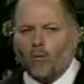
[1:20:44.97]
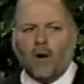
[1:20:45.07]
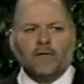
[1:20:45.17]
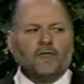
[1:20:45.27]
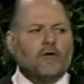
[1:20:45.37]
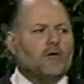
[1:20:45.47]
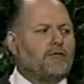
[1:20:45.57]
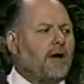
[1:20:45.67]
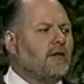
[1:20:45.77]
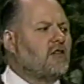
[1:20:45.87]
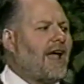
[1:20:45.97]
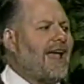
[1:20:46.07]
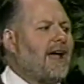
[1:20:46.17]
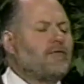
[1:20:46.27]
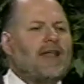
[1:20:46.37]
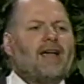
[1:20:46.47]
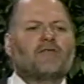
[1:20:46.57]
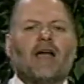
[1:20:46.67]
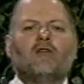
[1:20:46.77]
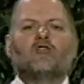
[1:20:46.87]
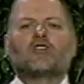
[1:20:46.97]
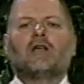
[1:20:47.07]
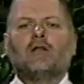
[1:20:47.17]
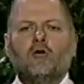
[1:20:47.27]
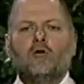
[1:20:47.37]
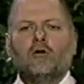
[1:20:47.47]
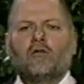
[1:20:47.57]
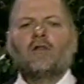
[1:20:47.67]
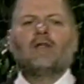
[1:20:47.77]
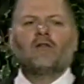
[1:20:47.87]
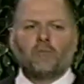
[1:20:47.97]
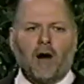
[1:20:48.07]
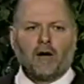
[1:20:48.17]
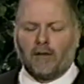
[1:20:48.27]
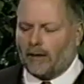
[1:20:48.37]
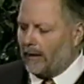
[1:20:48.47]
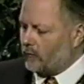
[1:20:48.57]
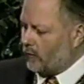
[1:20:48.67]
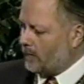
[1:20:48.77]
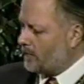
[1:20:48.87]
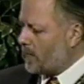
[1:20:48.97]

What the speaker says: What few friends I have left, I usually lose in this part of the lecture.